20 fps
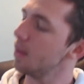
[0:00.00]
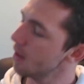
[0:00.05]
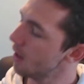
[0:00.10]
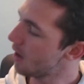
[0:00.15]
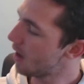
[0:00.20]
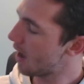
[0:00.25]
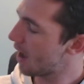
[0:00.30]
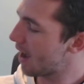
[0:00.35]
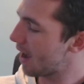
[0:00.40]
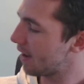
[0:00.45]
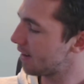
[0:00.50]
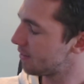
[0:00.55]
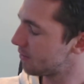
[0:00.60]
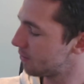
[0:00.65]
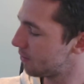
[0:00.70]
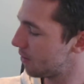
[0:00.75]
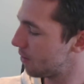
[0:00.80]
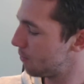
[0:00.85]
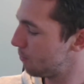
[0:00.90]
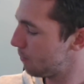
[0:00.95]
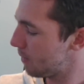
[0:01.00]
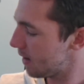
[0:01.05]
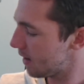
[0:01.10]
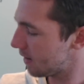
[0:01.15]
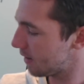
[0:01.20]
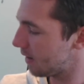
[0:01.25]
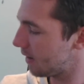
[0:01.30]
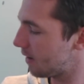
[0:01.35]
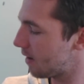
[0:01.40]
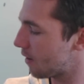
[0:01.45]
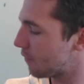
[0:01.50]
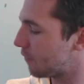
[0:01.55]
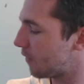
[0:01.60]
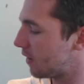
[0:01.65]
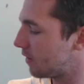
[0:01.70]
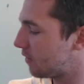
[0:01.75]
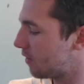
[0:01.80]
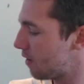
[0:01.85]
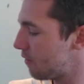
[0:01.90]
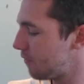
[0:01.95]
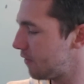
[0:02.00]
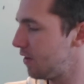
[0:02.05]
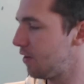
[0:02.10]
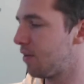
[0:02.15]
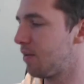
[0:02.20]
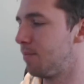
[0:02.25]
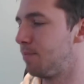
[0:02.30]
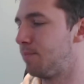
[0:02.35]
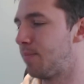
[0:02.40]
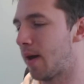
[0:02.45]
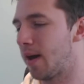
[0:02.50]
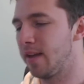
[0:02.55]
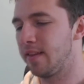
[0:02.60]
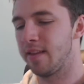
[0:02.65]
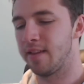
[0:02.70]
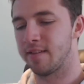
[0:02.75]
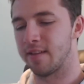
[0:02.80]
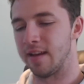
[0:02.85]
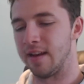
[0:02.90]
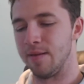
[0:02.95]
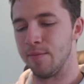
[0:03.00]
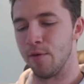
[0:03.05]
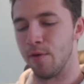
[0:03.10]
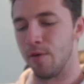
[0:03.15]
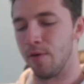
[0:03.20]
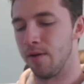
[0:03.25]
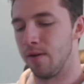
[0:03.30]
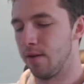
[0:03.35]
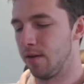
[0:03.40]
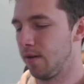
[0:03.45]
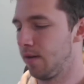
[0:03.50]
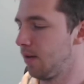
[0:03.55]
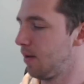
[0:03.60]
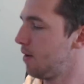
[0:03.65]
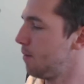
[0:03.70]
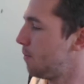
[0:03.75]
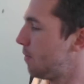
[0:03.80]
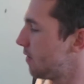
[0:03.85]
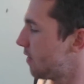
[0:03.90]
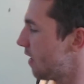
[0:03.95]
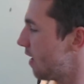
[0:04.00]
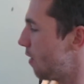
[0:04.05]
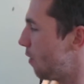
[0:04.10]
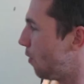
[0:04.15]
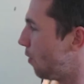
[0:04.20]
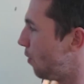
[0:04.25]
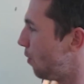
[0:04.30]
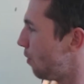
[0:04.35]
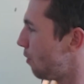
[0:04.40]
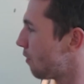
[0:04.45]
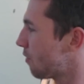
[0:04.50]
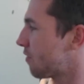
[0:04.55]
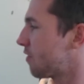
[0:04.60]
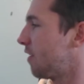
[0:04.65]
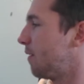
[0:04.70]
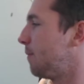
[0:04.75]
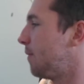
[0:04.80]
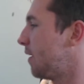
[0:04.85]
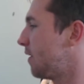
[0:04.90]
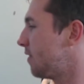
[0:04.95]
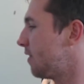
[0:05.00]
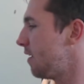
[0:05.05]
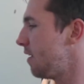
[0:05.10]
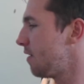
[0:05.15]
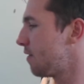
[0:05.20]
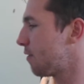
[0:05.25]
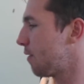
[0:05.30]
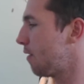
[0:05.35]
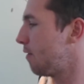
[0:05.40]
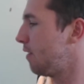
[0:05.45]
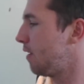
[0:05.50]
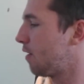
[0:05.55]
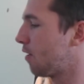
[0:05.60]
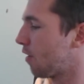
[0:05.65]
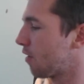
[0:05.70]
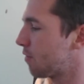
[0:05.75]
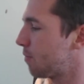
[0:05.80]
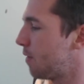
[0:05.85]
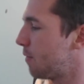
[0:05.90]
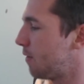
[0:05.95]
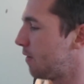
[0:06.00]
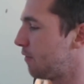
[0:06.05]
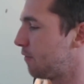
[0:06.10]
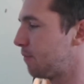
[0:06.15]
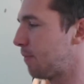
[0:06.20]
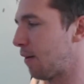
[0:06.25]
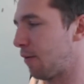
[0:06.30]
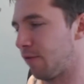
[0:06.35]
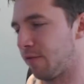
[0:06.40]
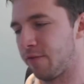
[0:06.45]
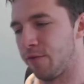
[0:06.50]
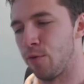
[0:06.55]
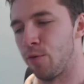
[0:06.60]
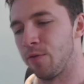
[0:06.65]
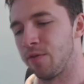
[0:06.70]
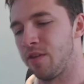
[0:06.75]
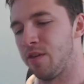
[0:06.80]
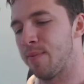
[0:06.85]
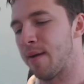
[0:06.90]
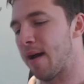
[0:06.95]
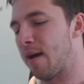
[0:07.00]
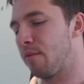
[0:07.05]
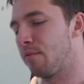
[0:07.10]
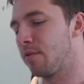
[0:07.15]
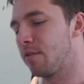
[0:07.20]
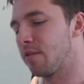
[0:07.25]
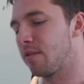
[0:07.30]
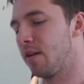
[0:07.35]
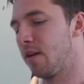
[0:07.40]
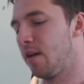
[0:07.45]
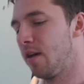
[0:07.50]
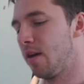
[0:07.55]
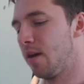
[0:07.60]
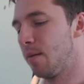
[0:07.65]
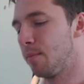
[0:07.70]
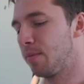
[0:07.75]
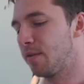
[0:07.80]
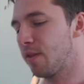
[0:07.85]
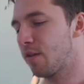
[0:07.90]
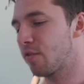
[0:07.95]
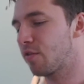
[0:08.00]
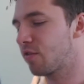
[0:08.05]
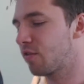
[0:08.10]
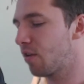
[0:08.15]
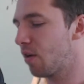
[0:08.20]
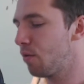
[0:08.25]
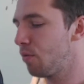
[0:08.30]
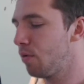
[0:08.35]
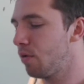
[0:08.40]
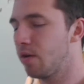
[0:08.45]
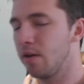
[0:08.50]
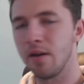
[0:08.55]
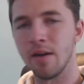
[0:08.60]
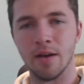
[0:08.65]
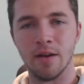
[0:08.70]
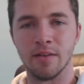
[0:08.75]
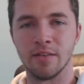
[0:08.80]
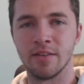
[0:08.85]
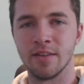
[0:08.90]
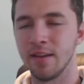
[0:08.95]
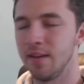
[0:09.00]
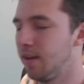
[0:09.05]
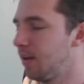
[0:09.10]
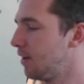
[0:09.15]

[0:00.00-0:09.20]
And weirdly enough, I don't think you can buy these anymore. But they're awesome. Like, these are only cost me, I think, about £40. But they're so good.